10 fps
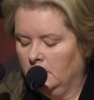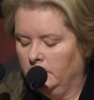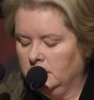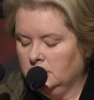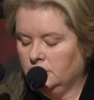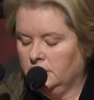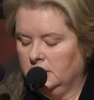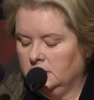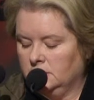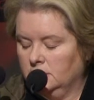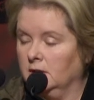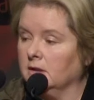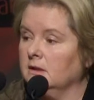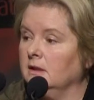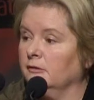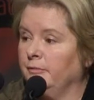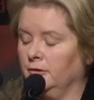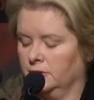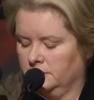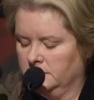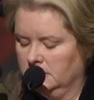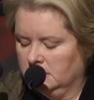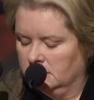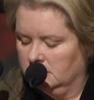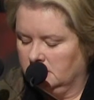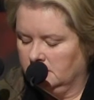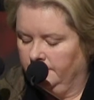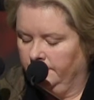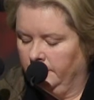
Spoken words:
when he joined his unit in the Polish resistance.